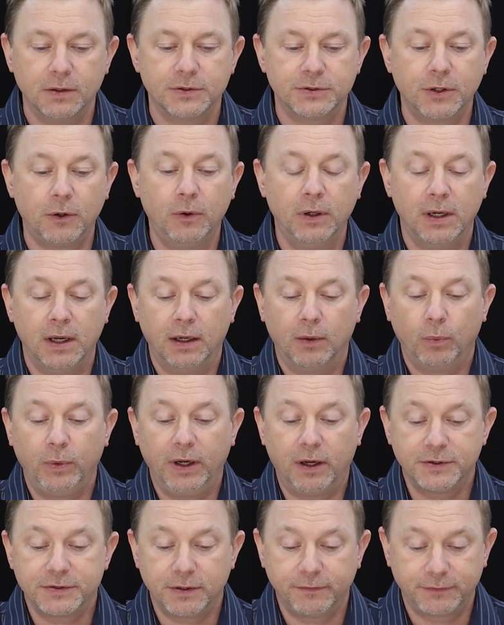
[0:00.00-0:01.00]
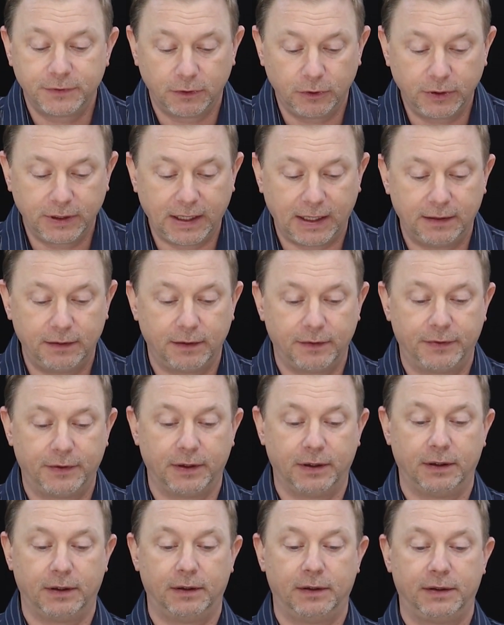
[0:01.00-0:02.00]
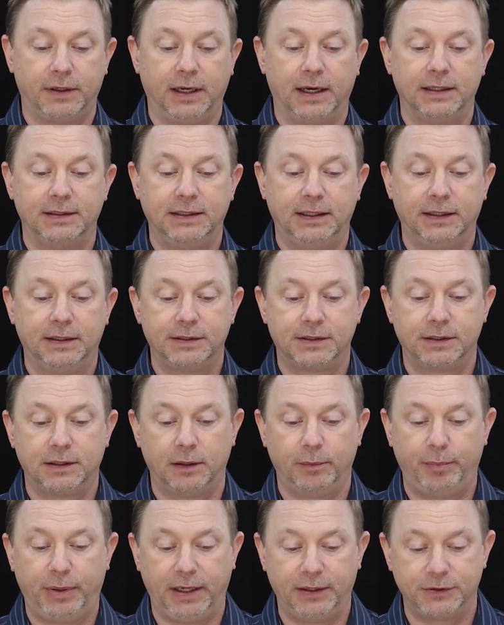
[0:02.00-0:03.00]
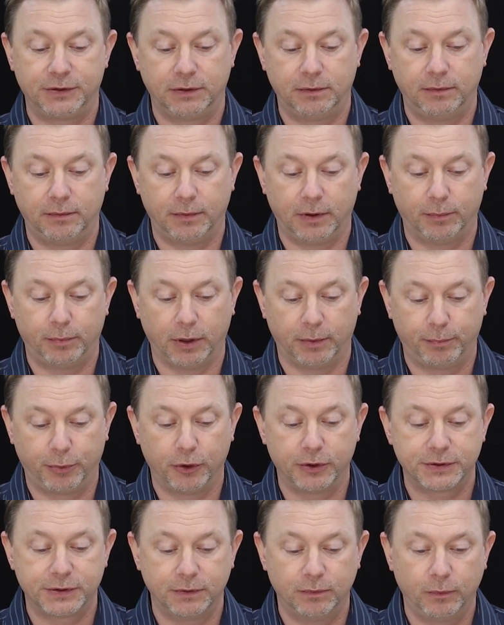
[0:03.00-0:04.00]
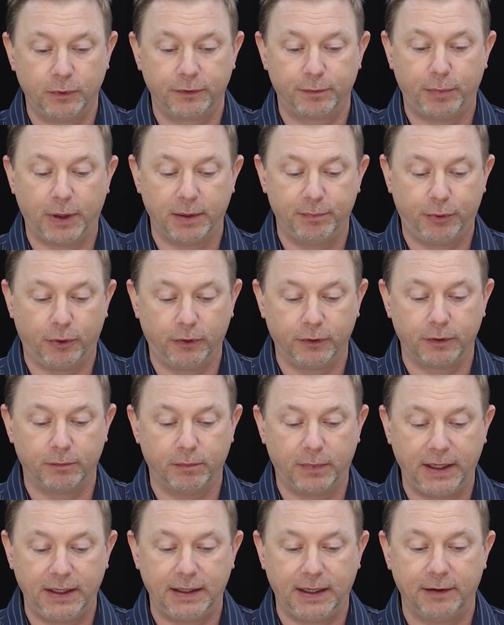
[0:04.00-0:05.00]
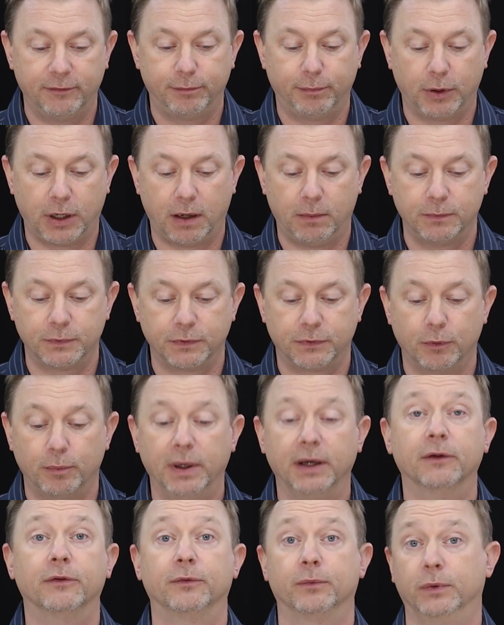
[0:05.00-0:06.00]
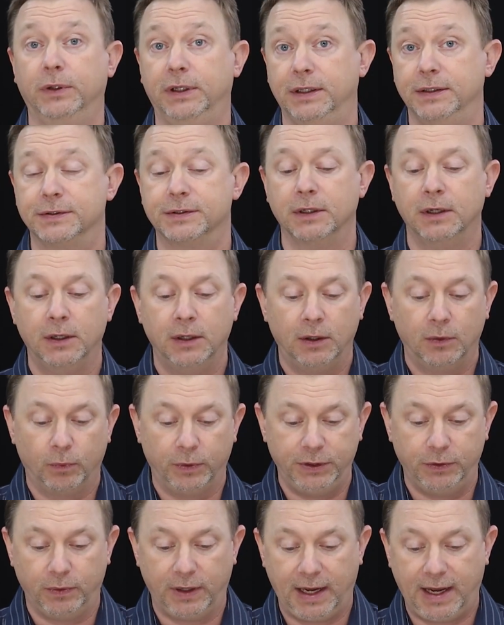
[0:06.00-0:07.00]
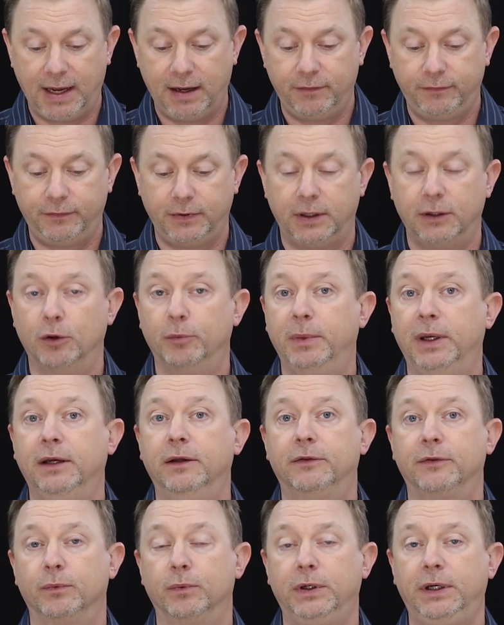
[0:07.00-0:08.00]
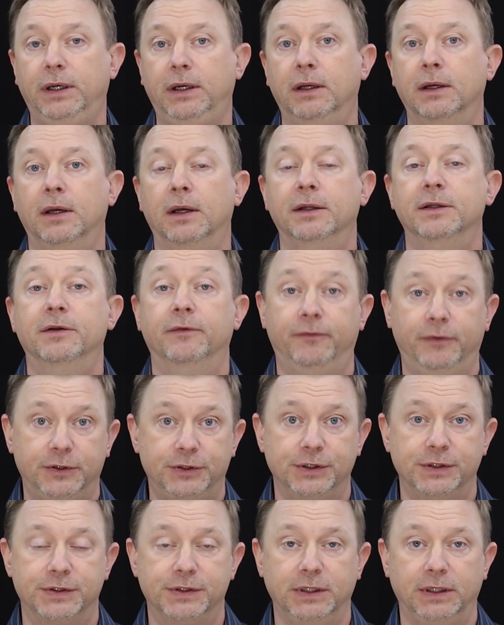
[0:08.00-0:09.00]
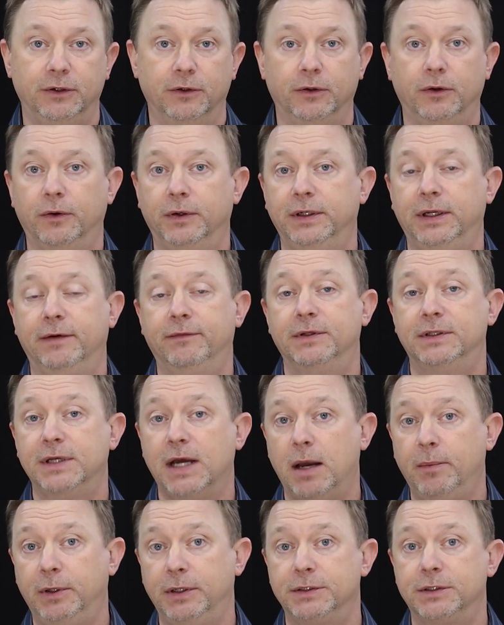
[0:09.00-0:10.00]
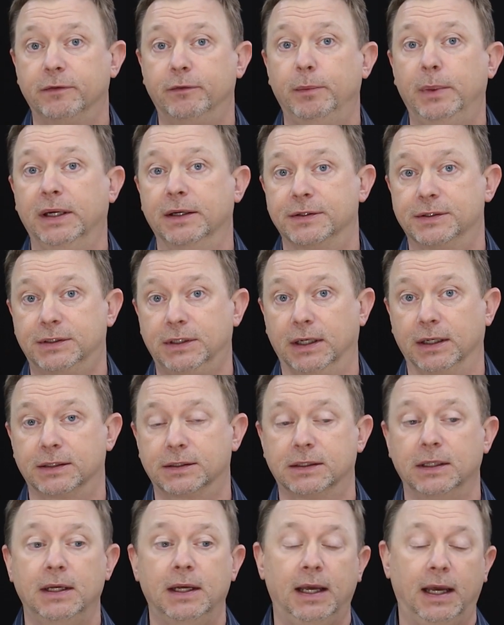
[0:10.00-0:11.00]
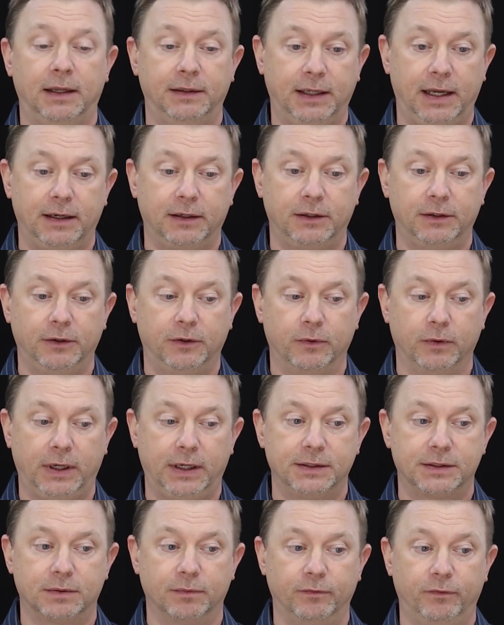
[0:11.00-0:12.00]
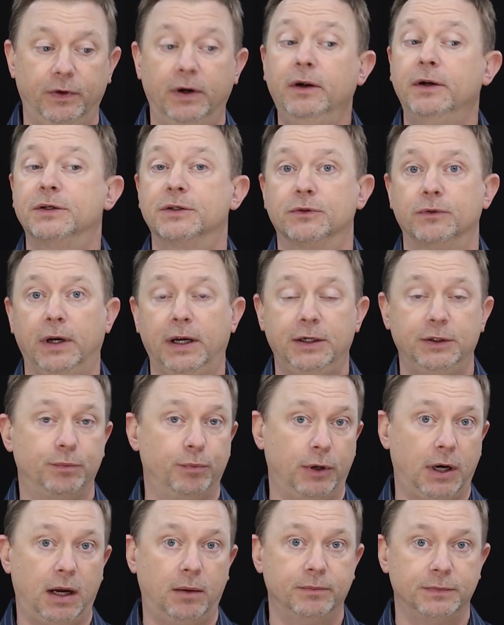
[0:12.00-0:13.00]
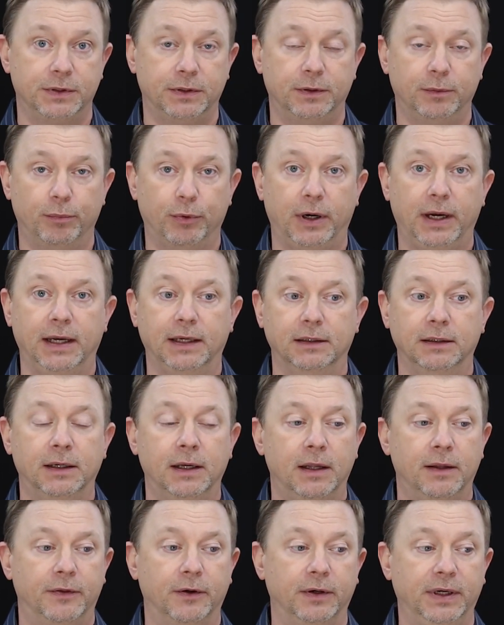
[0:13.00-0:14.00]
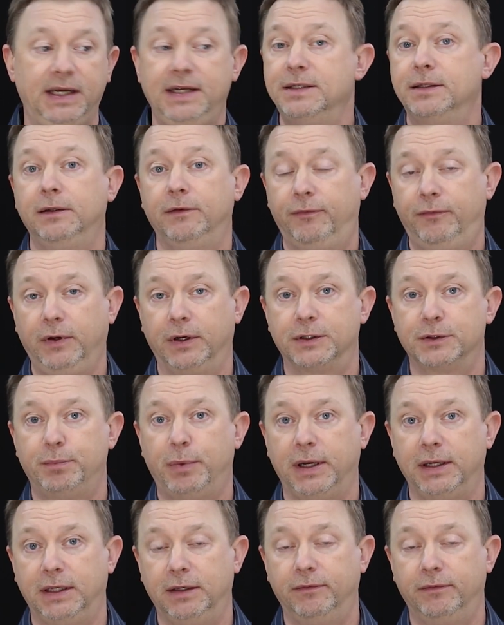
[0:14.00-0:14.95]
So we also have to look at the ideas that a person with bipolar might have problems with omega-3s. When you have an omega-3 deficiency, you're going to have a dominance of omega-6, and that can create some very strange problems in the brain that are easily fixed by